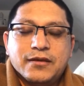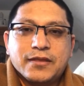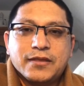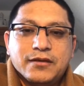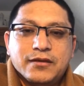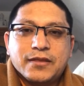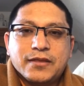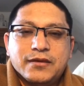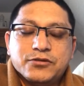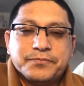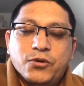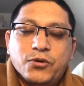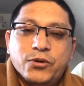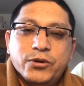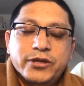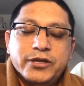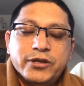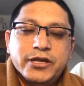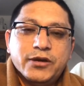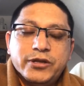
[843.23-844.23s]
there's
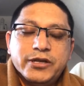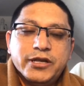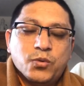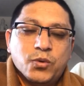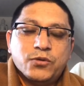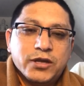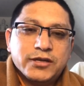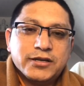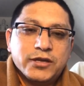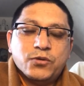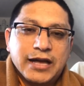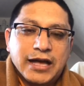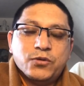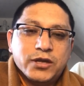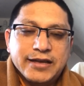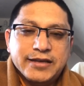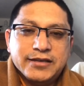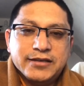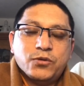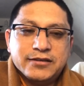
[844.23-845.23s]
only one
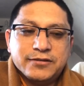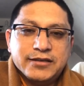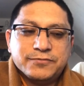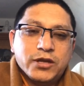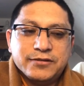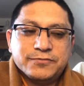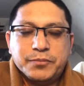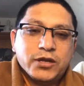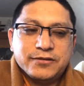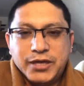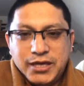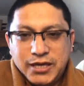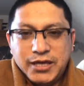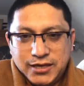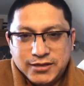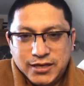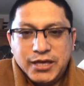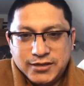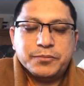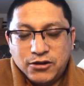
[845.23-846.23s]
kind of
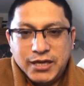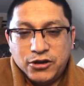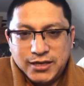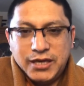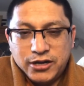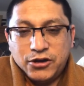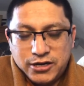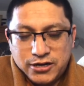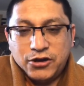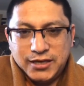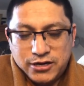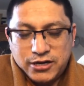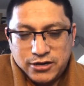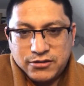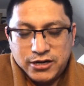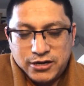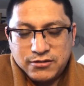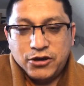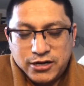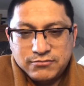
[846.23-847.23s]
beings on
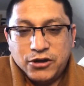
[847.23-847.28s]
earth